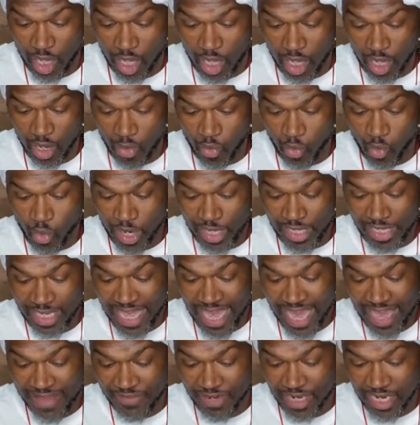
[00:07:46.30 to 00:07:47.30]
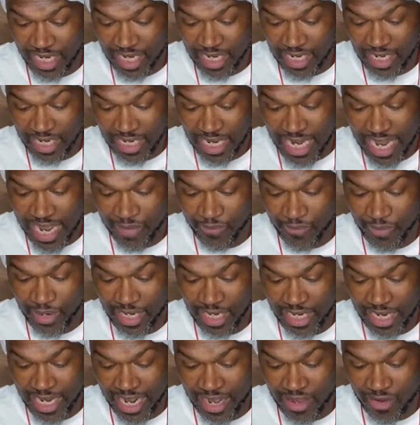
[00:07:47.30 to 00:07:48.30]
one cavity not weeded
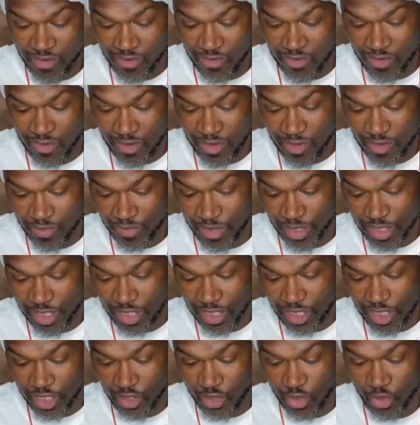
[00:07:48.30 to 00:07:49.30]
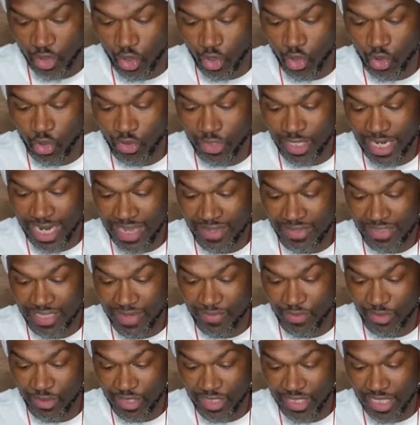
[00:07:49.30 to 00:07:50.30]
out, but it's so cool that I was able to
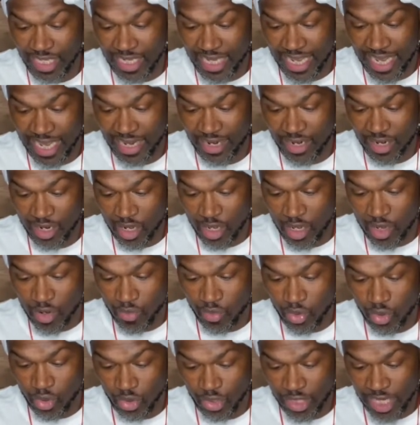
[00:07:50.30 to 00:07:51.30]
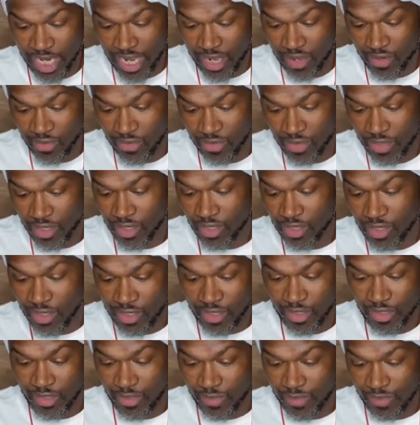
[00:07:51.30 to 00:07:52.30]
see that, pull it out,
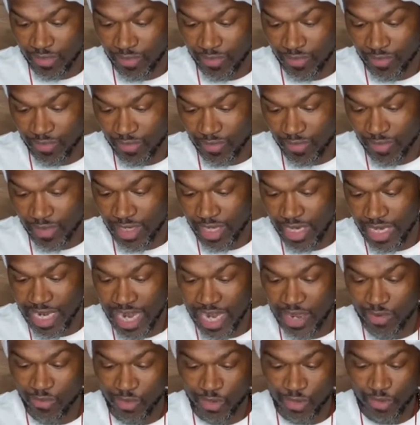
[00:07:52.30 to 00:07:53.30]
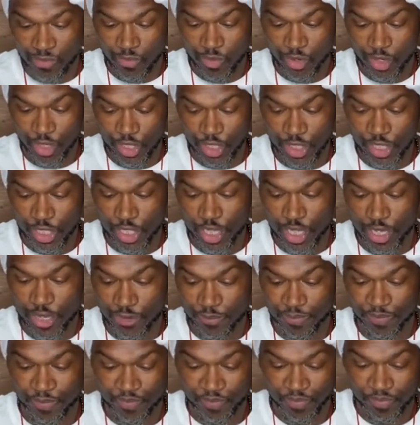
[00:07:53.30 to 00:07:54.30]
and now we're good to go.
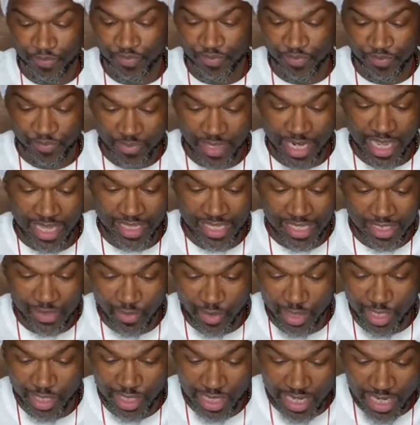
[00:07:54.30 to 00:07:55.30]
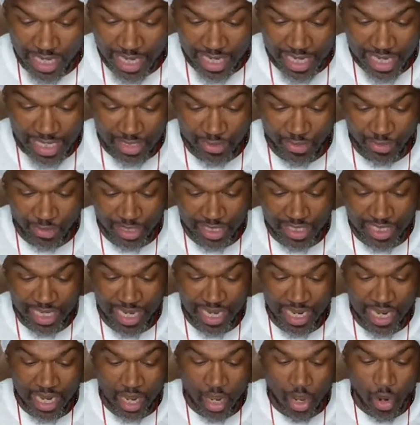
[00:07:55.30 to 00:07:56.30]
Now this one is going to say
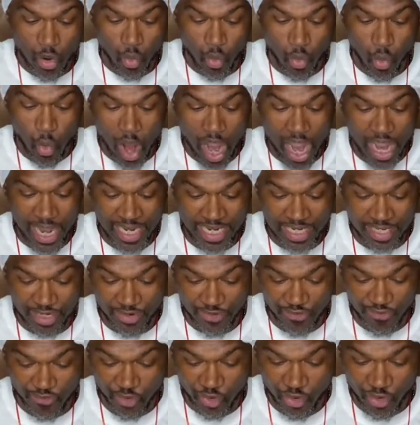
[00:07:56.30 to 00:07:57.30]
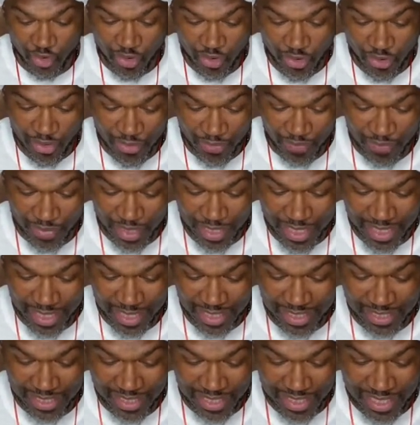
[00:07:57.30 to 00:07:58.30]
wonderful because
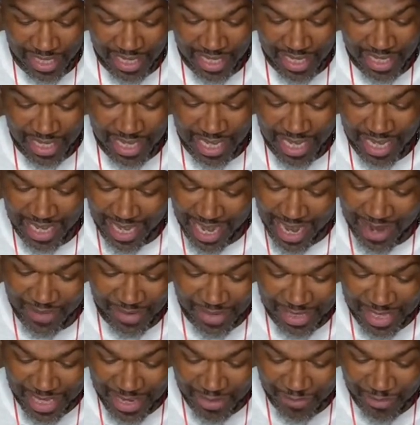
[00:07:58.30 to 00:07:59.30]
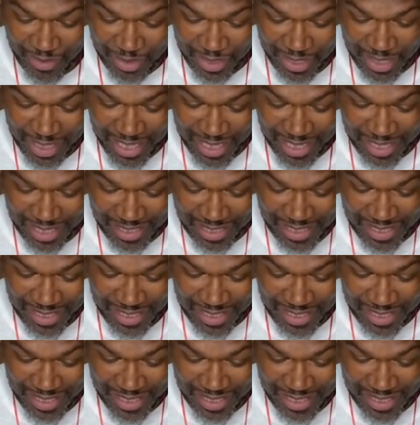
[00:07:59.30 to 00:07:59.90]
everything really is.